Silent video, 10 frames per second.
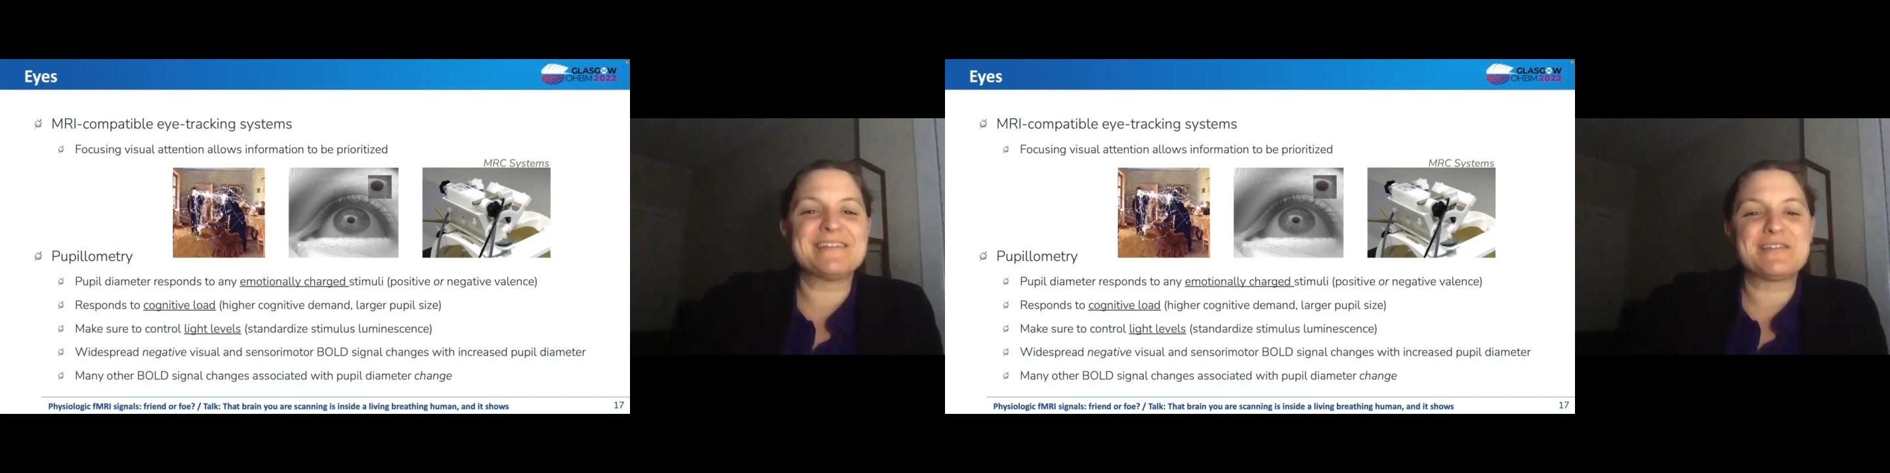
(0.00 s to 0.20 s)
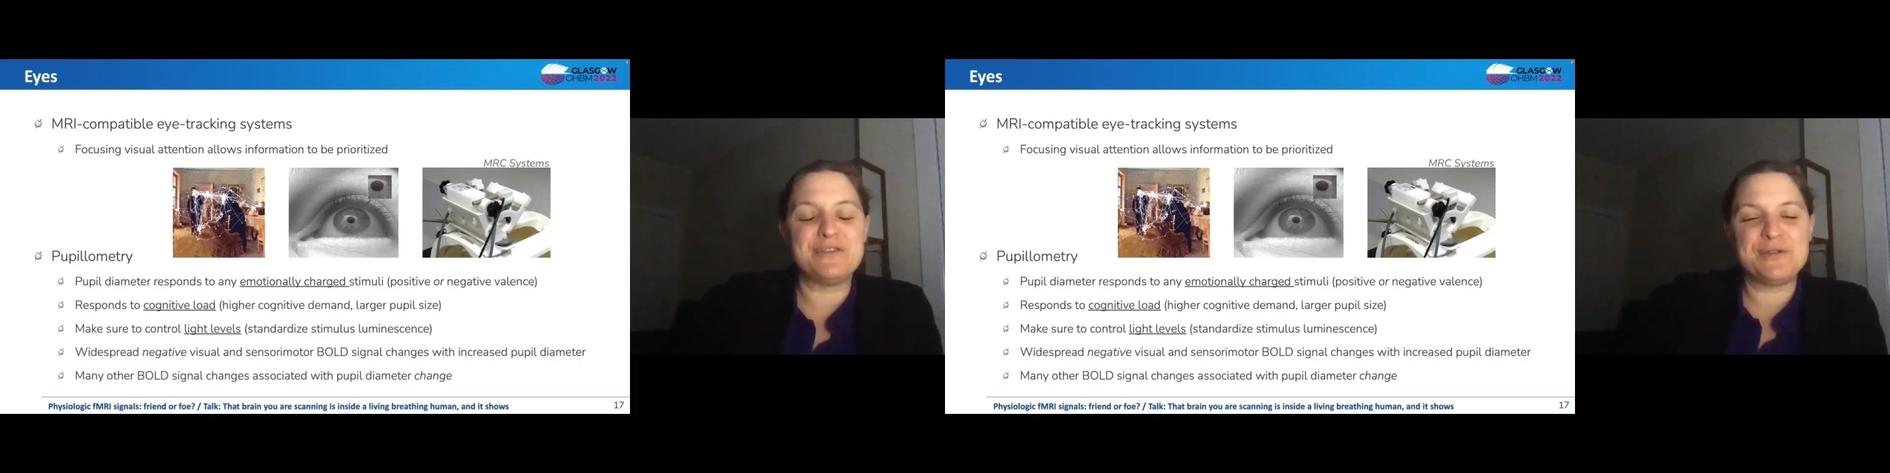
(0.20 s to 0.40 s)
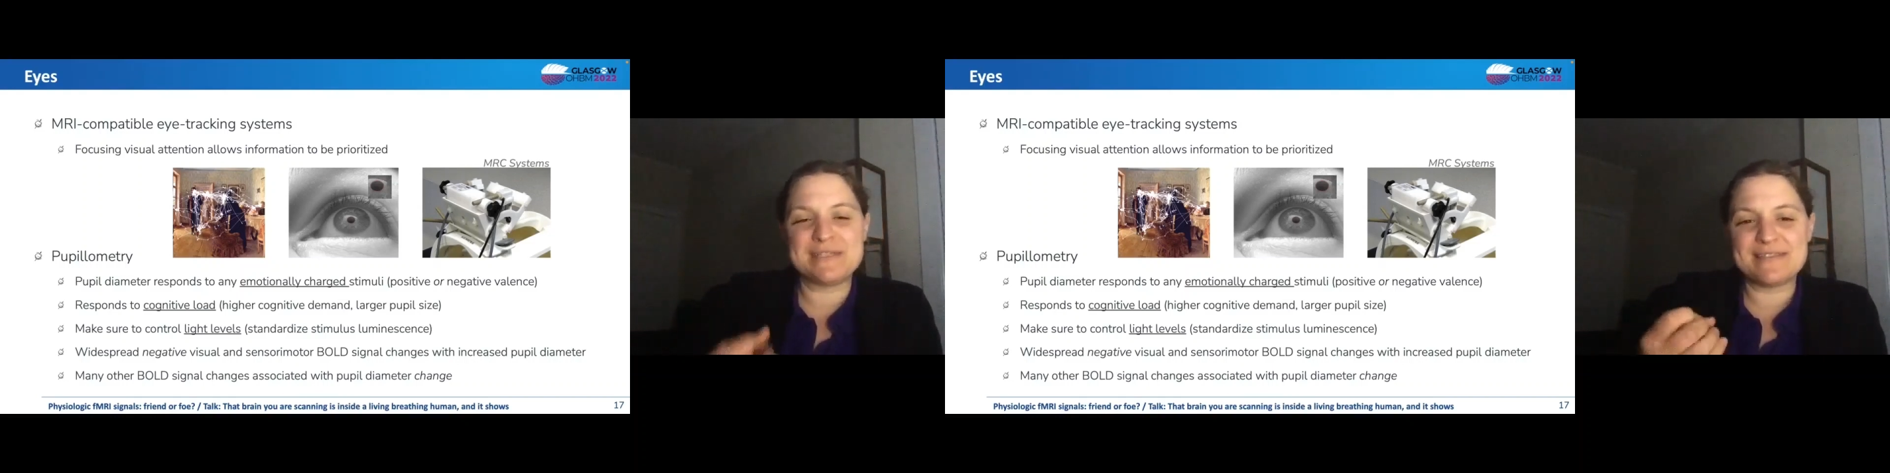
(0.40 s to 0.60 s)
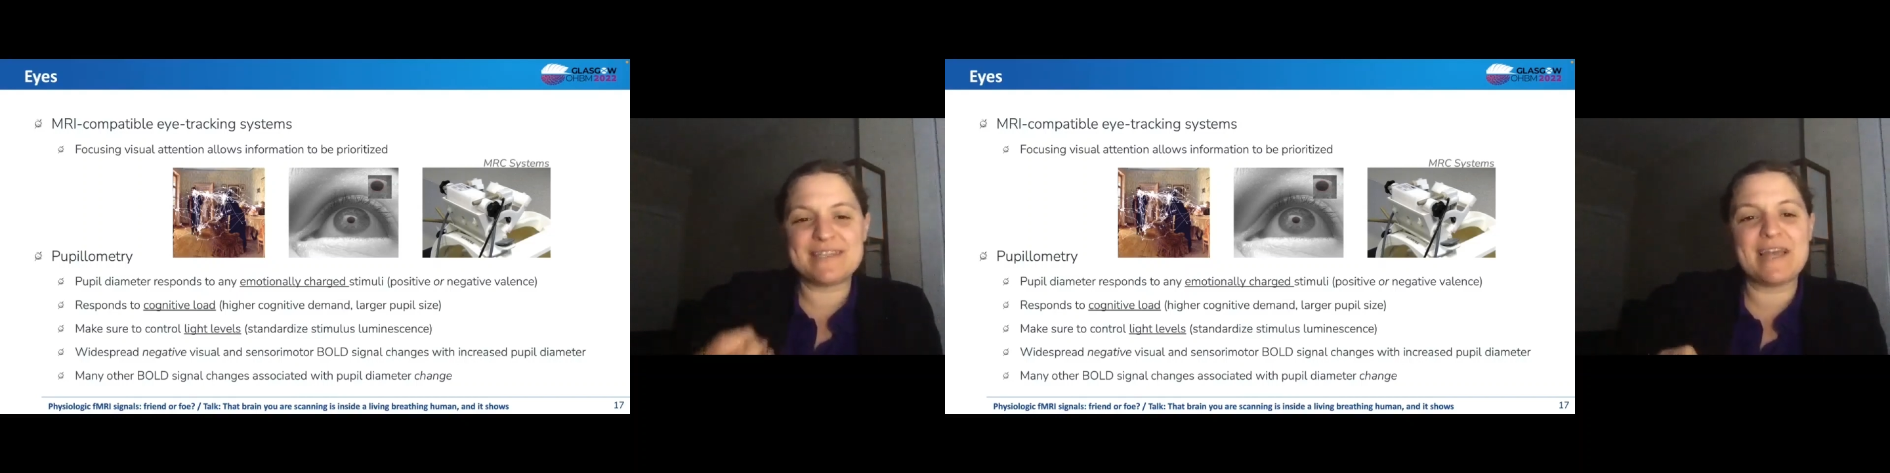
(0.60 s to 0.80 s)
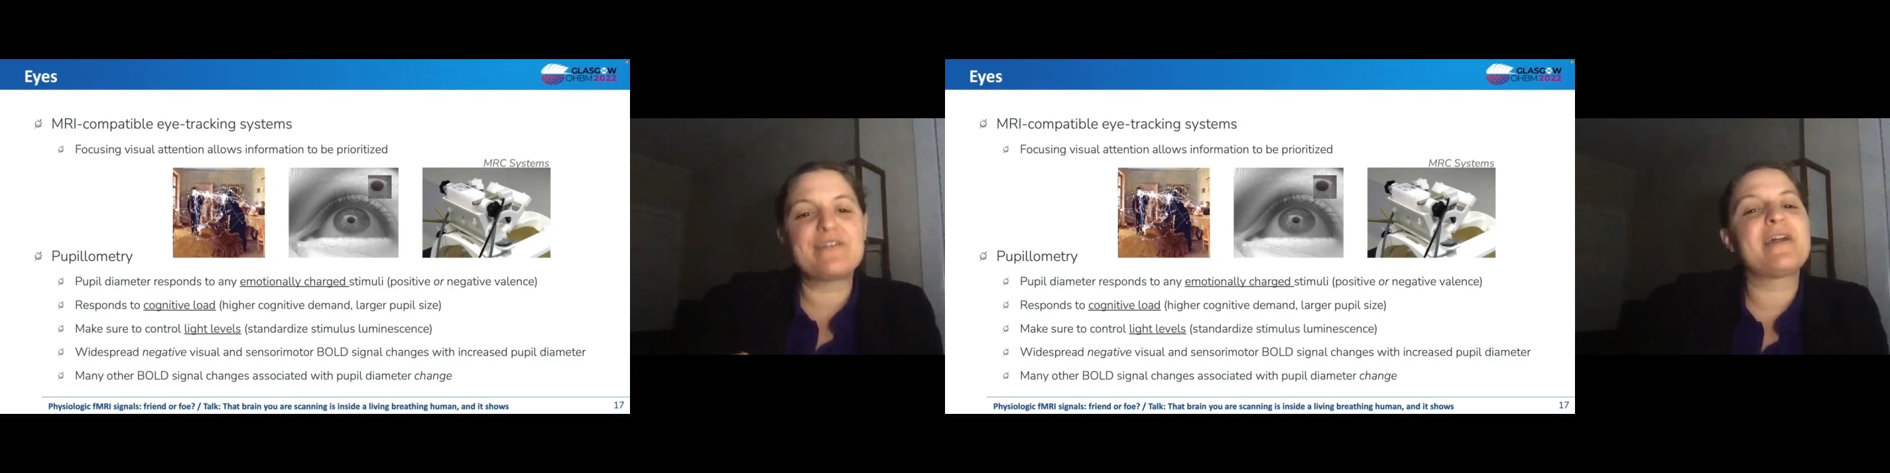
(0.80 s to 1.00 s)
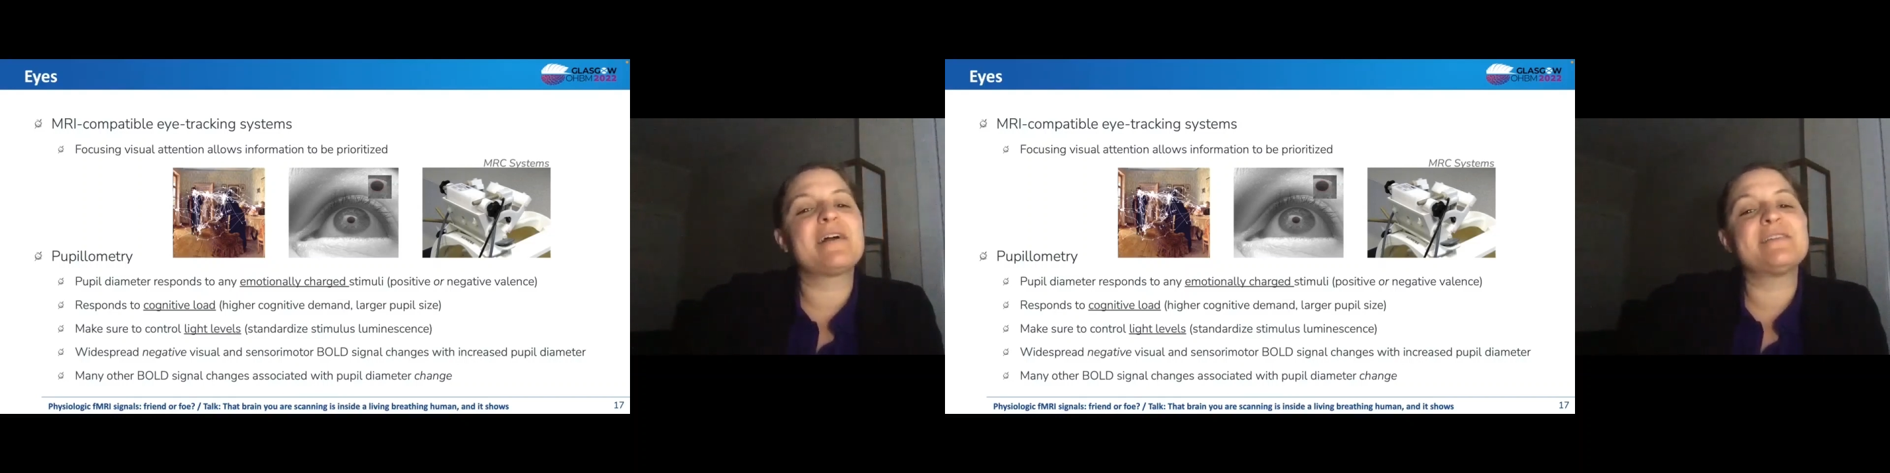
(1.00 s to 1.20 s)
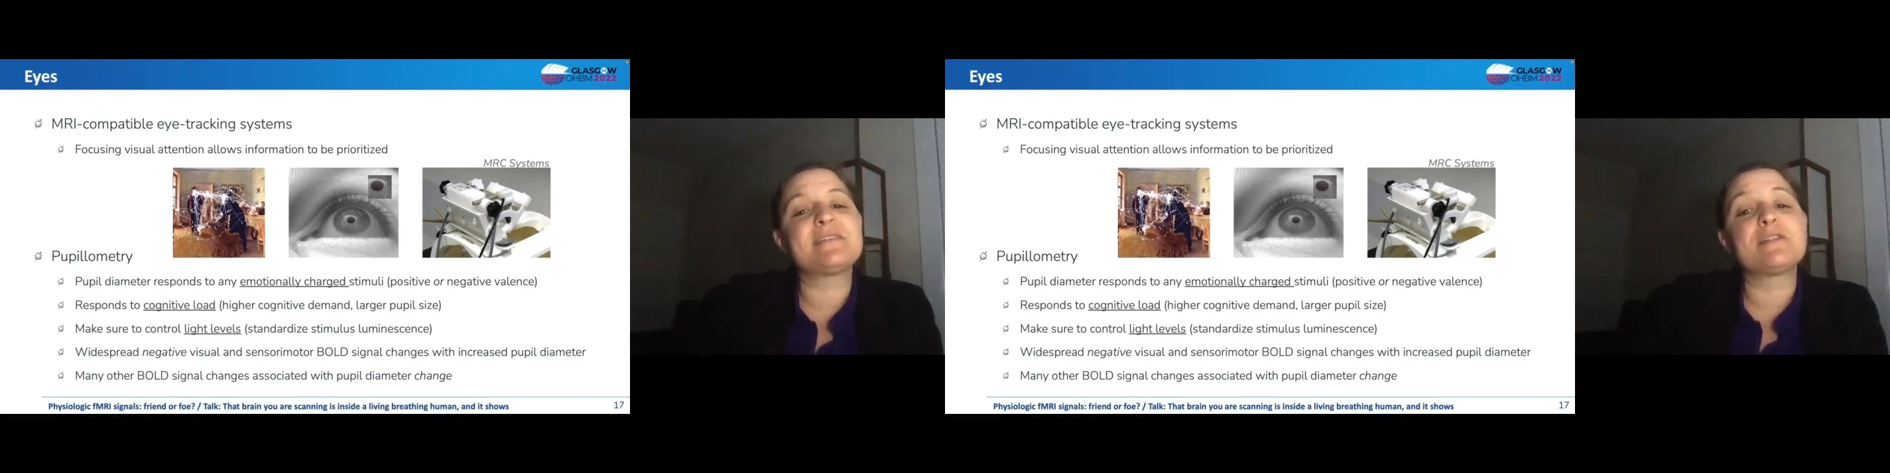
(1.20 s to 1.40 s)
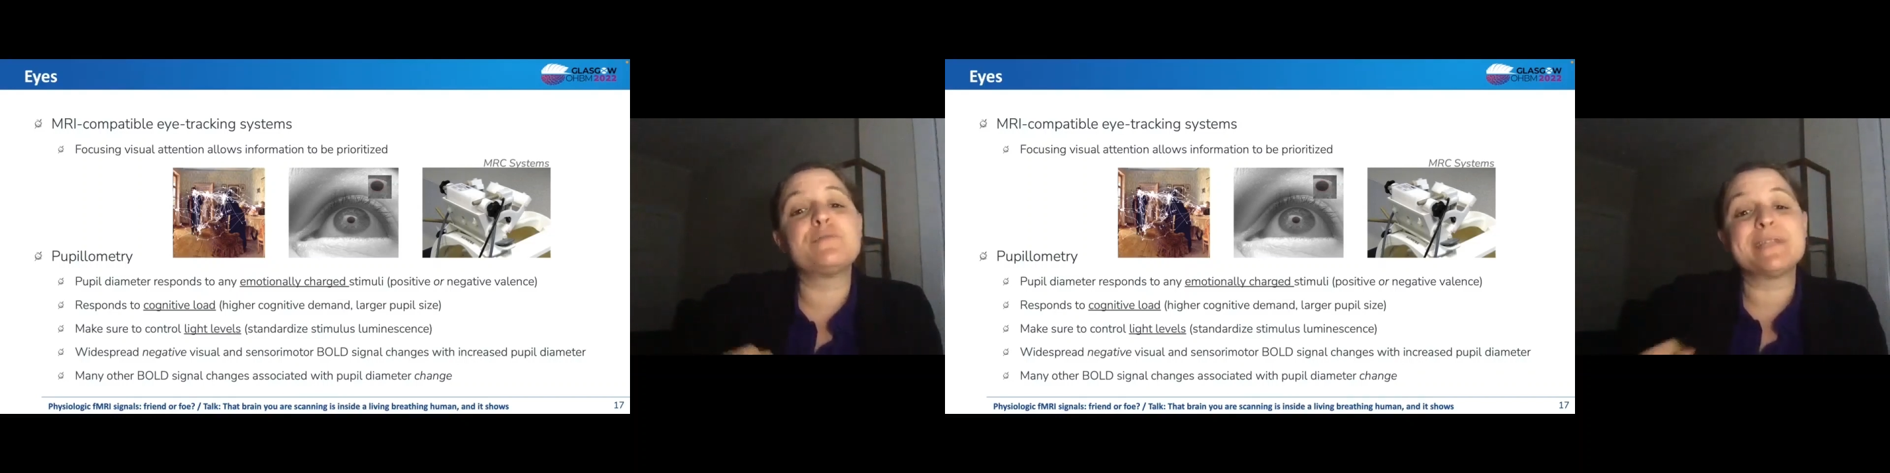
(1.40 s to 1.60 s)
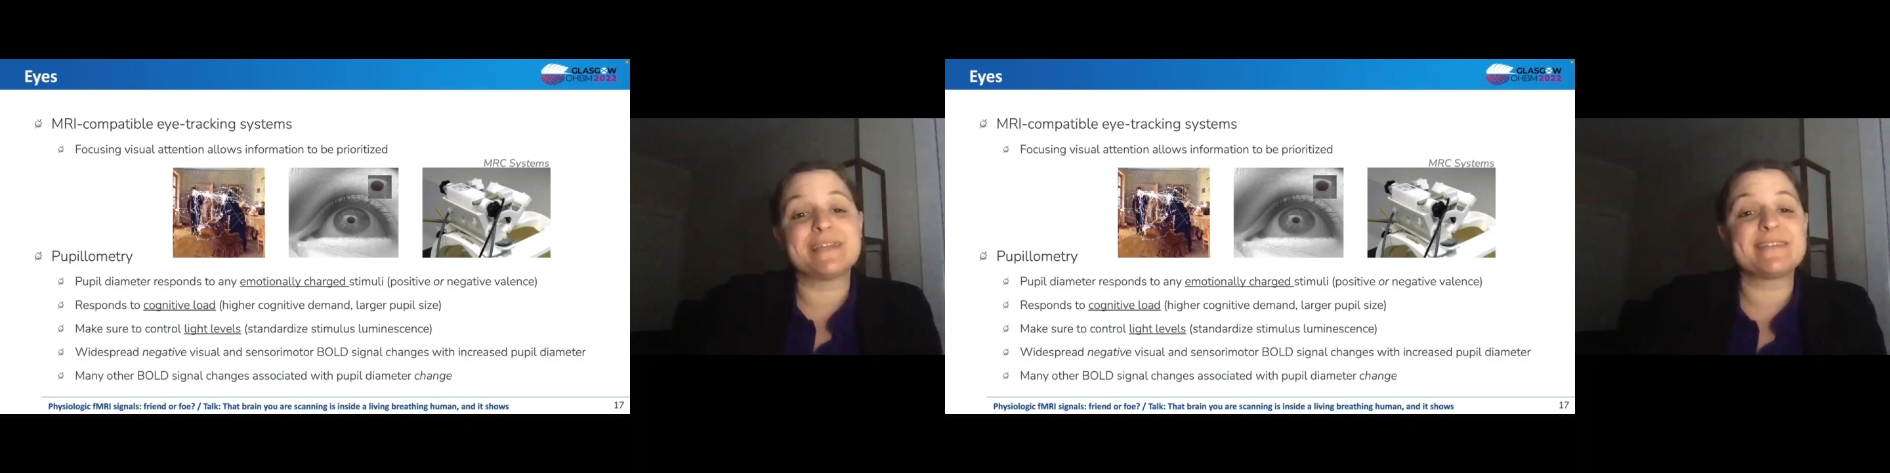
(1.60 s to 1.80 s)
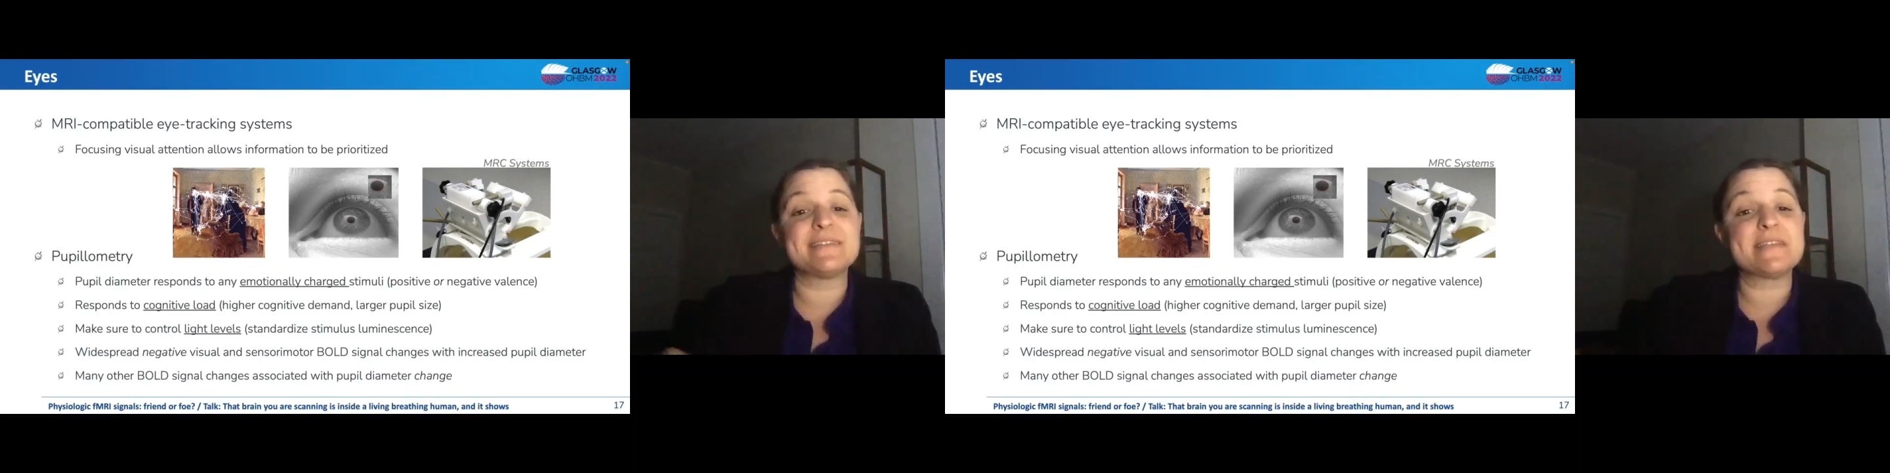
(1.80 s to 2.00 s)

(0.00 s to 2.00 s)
So you can standardize the luminescence